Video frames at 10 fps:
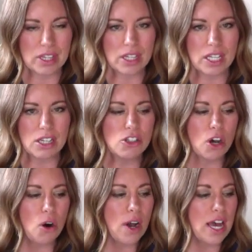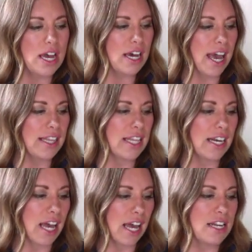So, and then
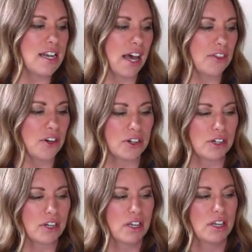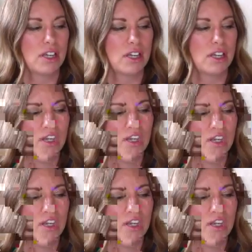another thing